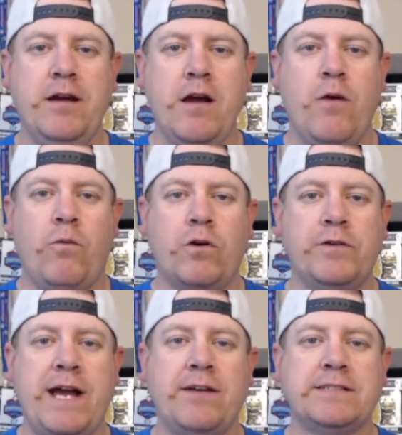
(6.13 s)
will go
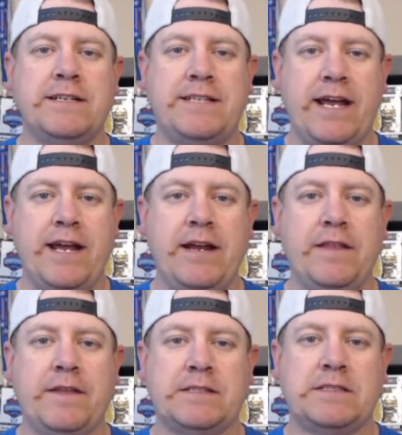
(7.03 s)
down as the day
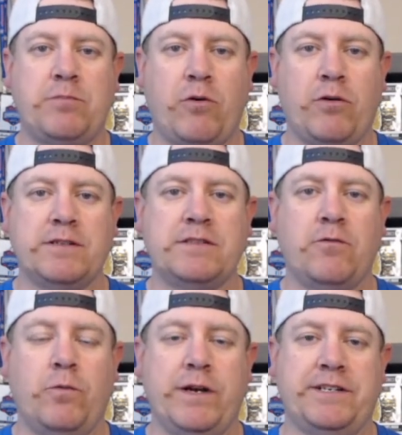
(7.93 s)
that sports
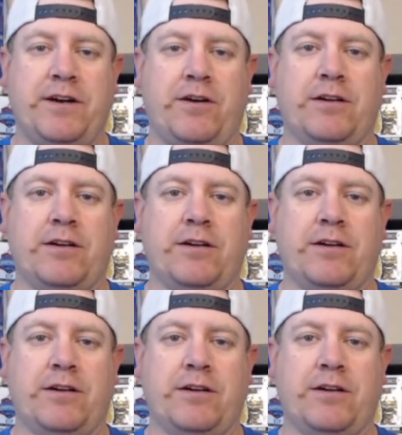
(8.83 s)
went dark.